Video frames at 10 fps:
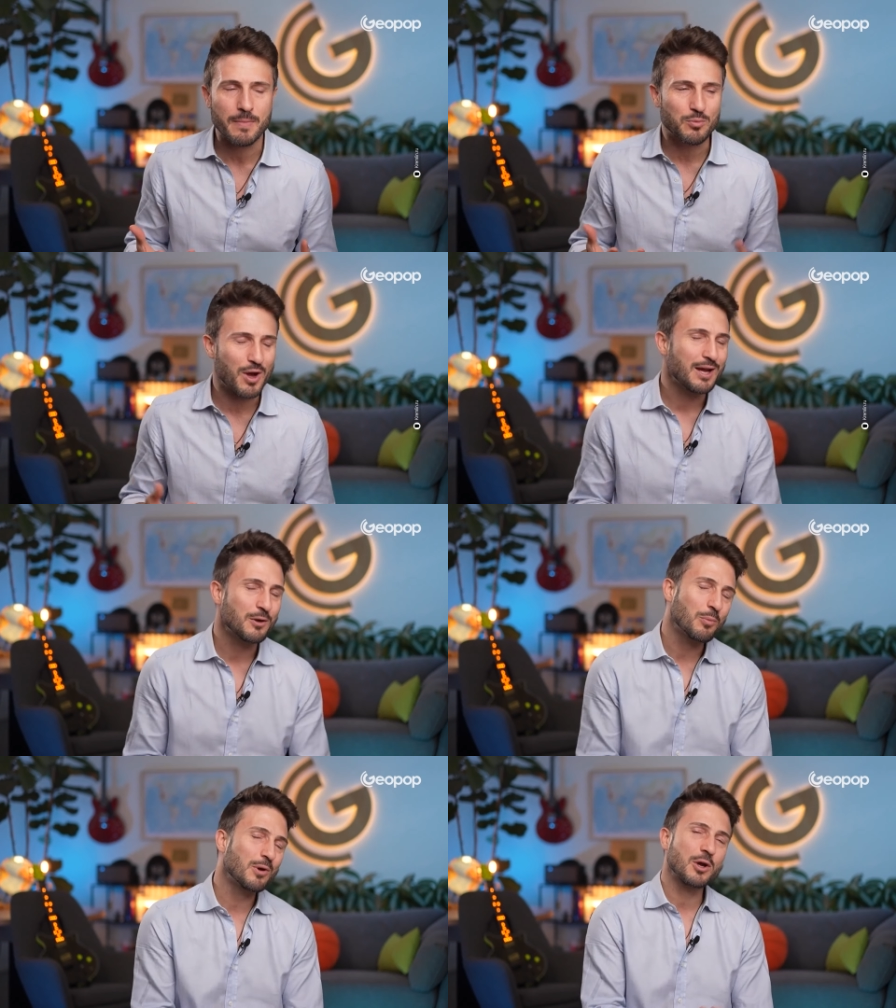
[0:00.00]

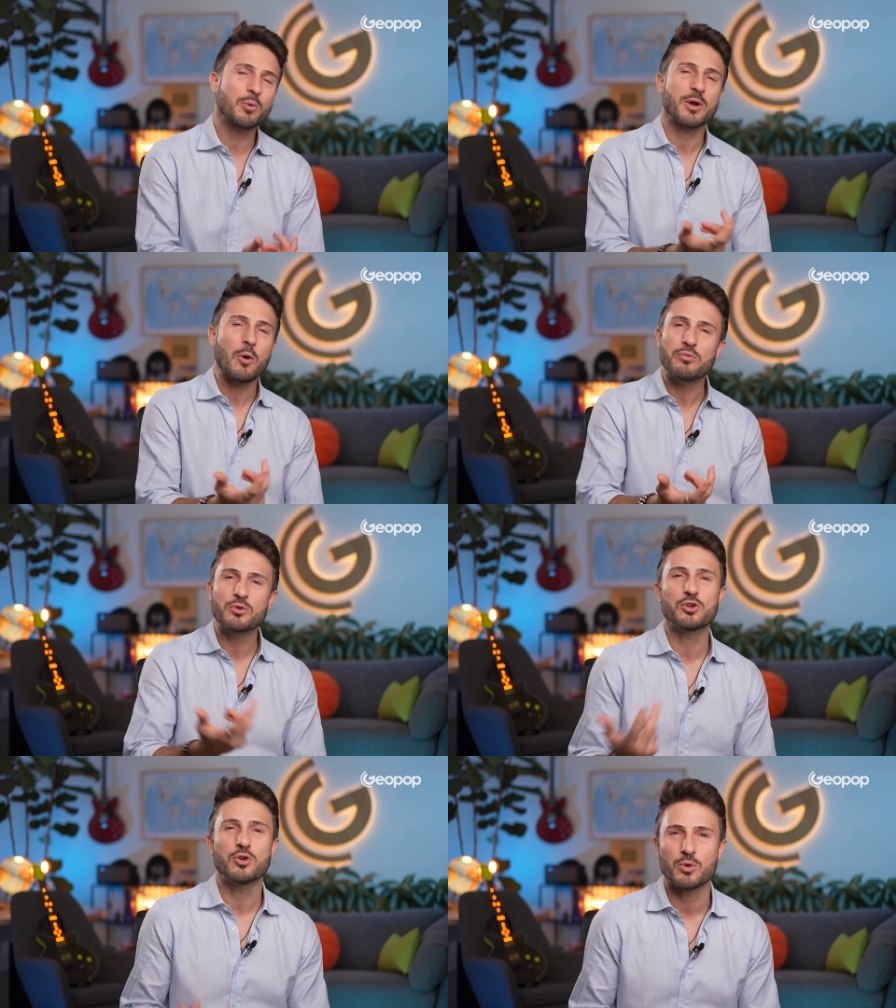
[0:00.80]
Well, we don't know
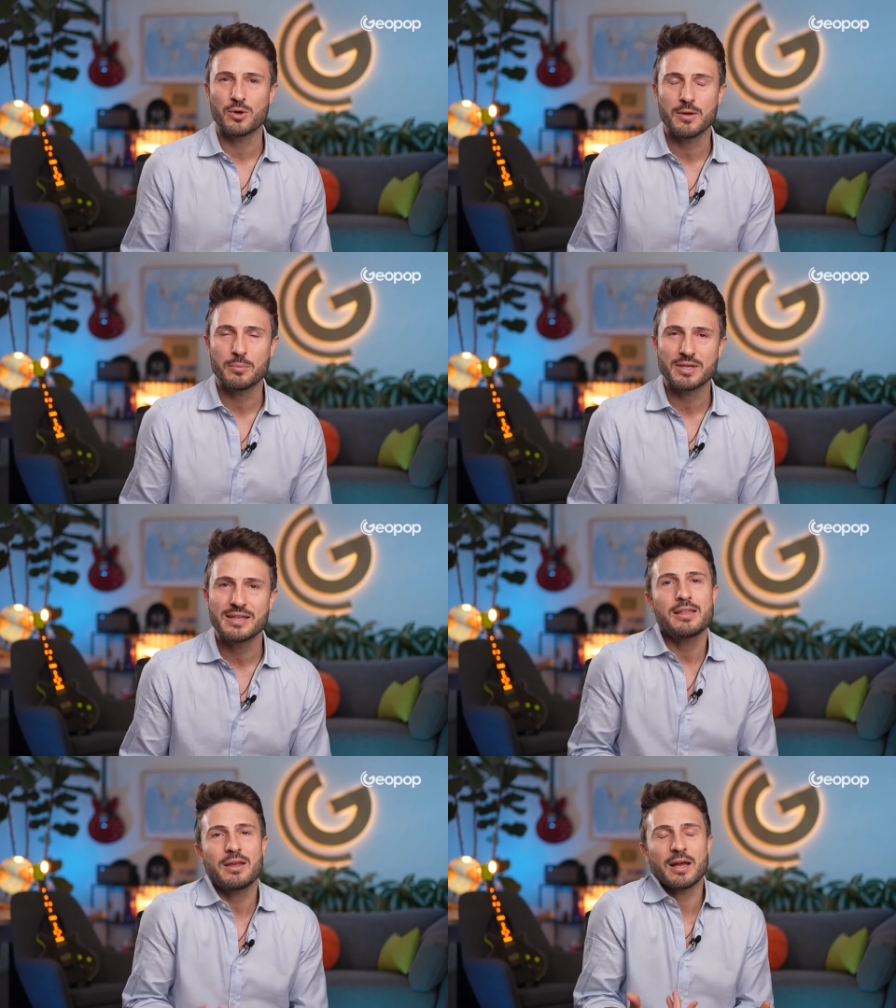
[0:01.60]
for sure, but
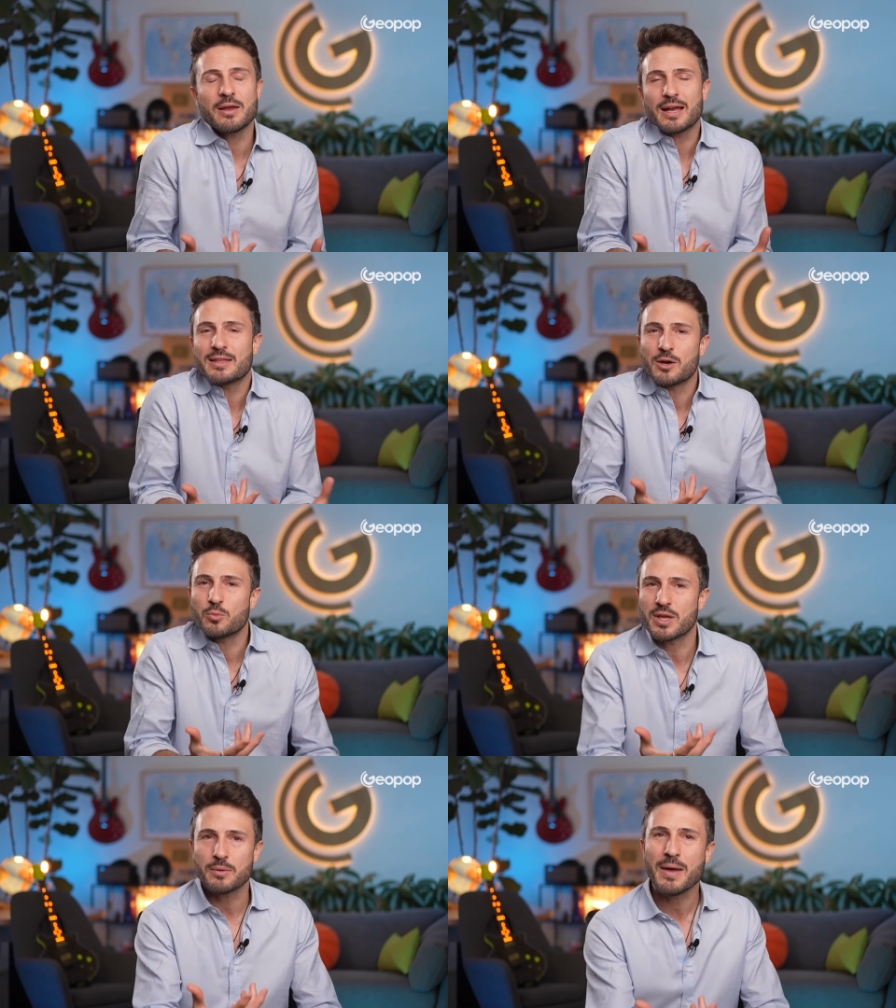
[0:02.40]
it's clear that there
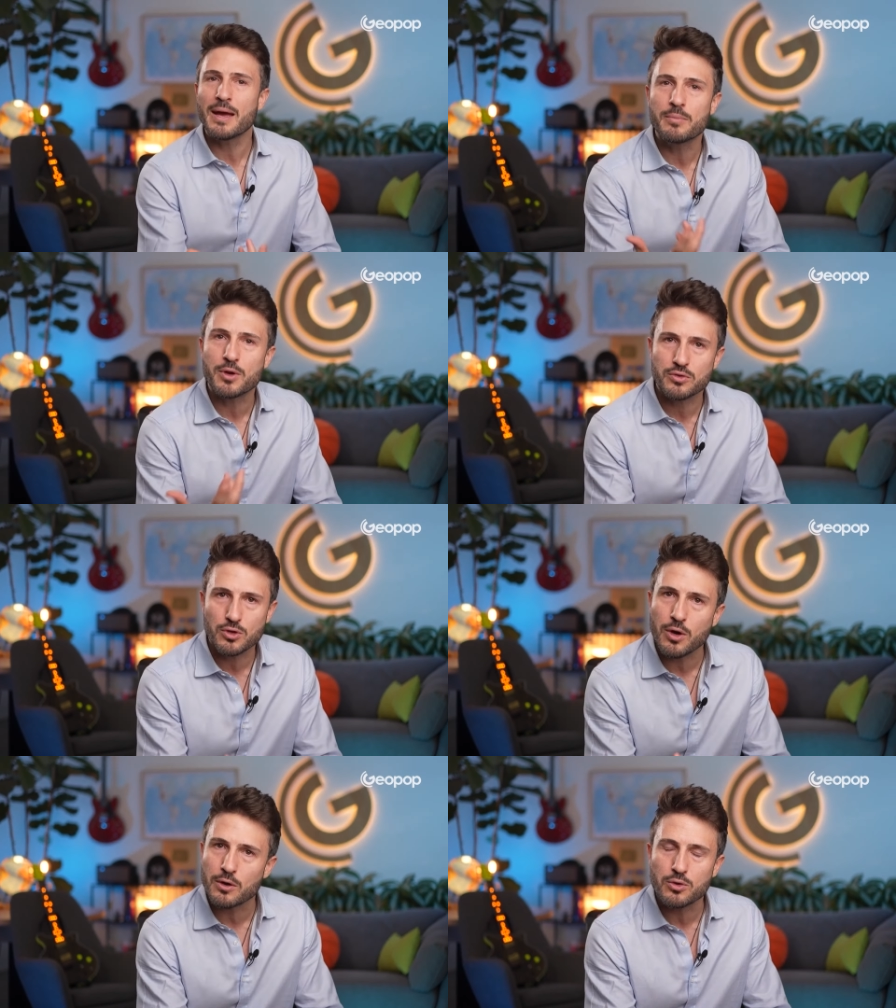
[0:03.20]
will be a
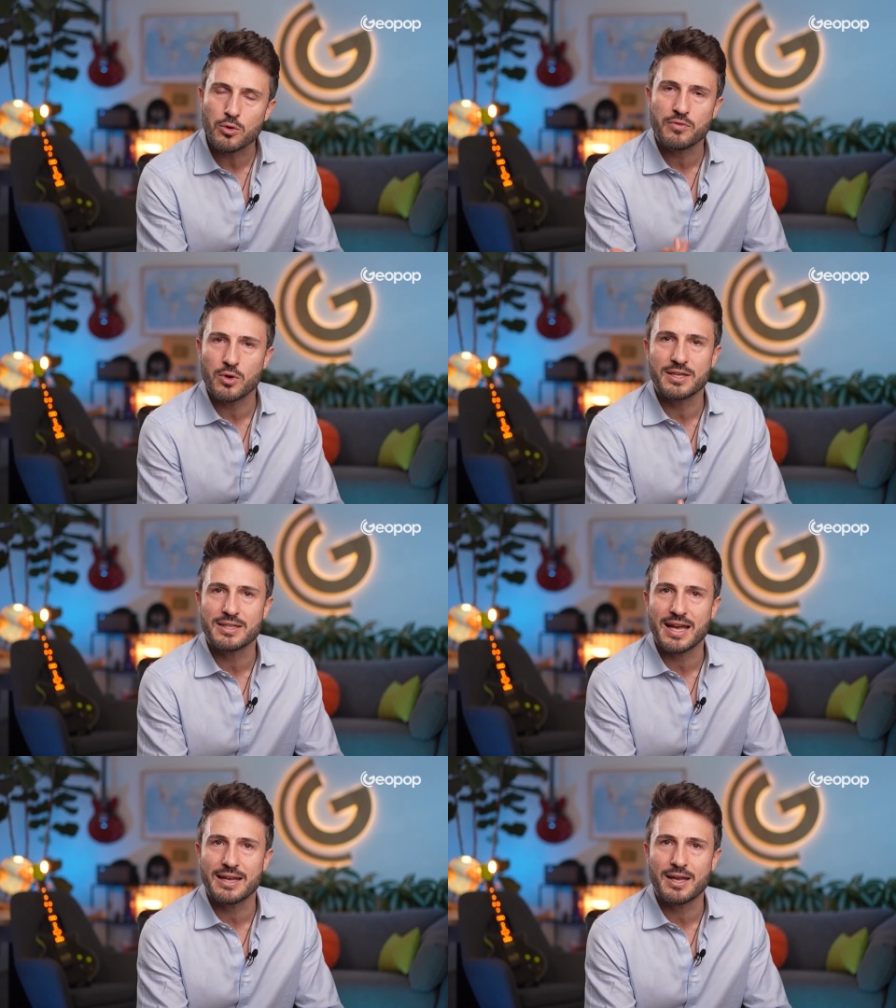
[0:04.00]
protocol to avoid a
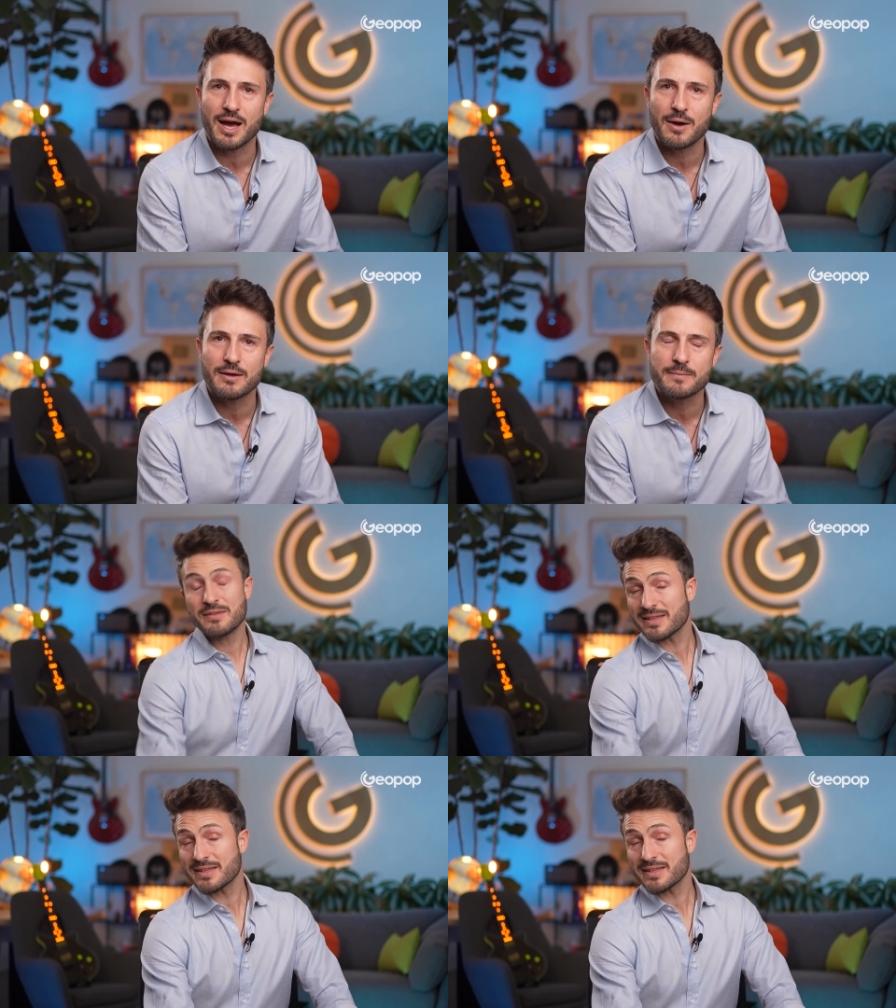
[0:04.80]
deadlock.